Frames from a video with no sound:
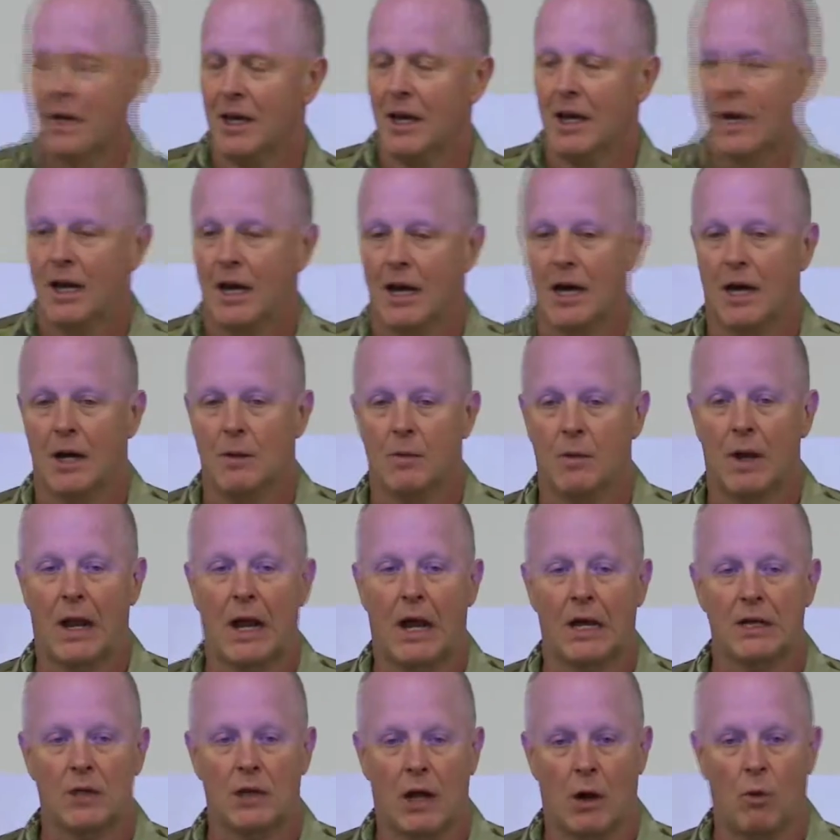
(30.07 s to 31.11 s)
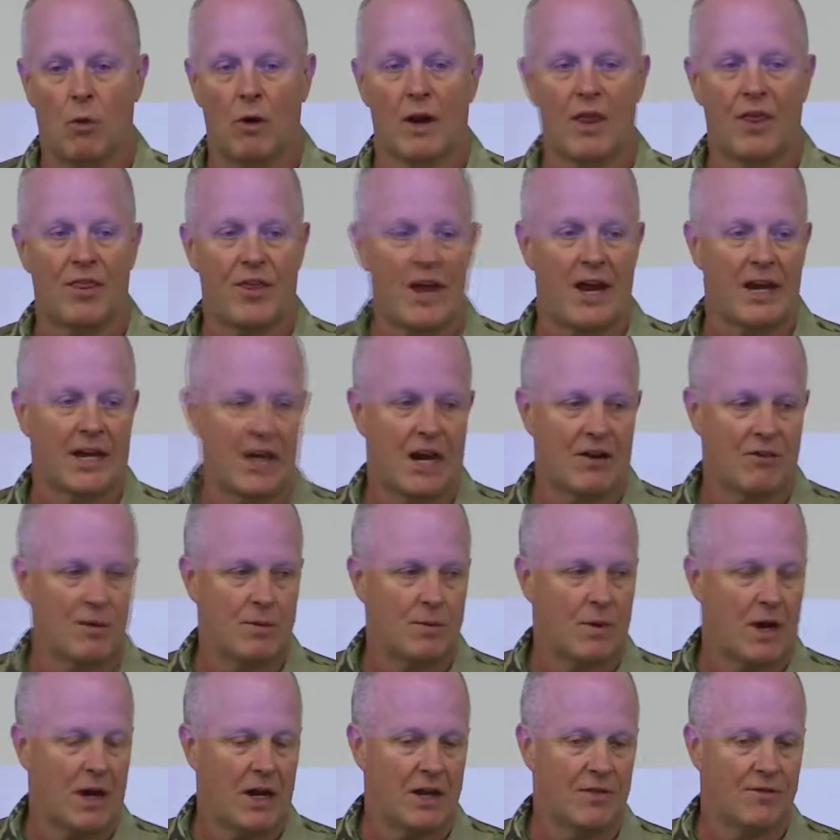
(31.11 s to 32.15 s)
But I want to thank
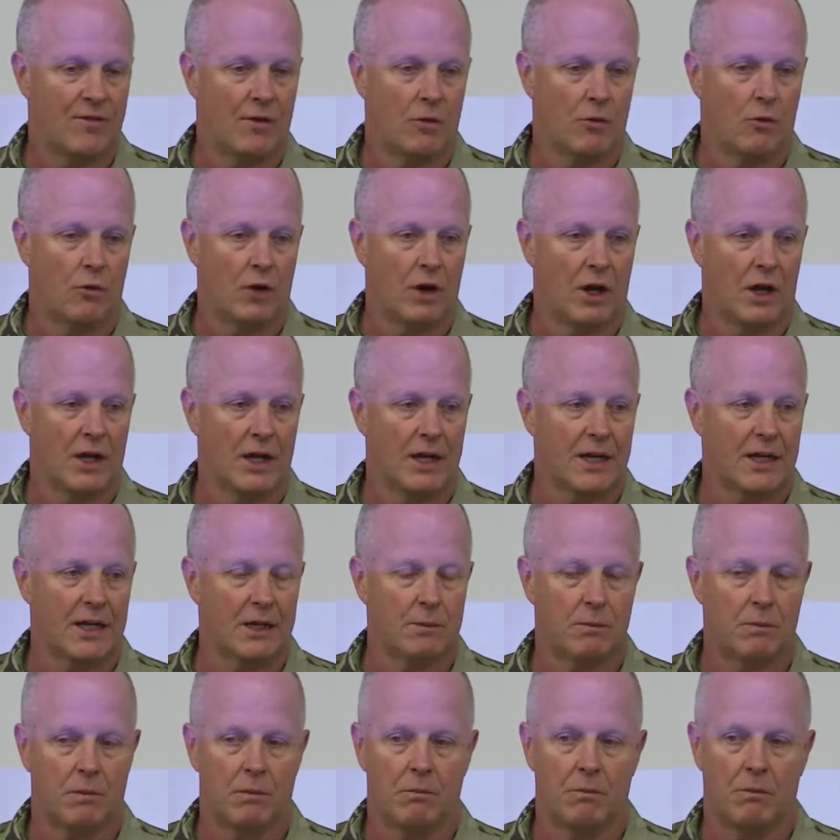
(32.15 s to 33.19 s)
everybody for really,